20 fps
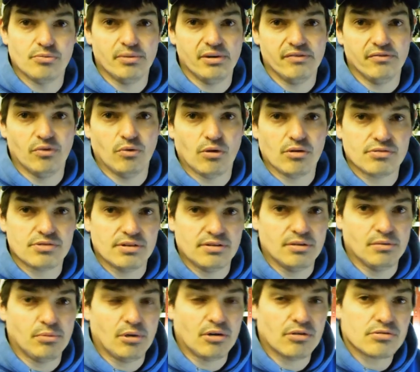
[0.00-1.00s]
bit of a what's in the
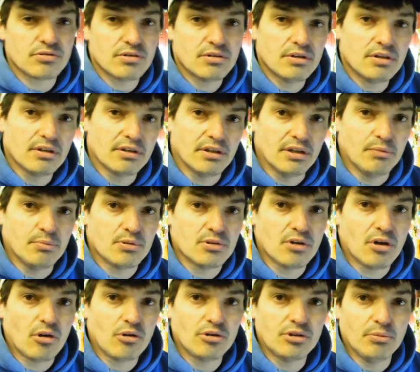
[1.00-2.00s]
box, keep us
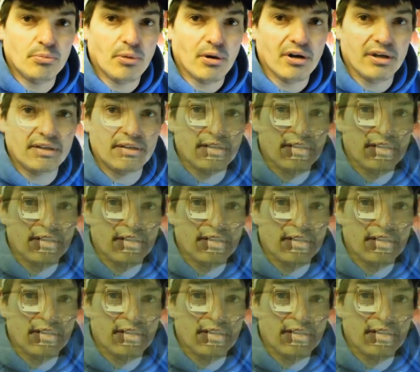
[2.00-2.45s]
all occupied.